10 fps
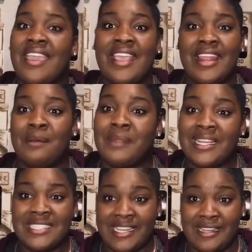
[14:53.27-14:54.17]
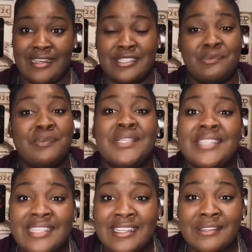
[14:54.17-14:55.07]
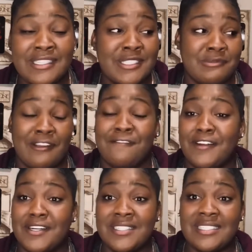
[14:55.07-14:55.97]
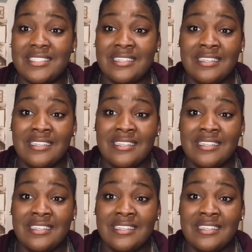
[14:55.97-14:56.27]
And I'm like, dang, I gotta spend this is my first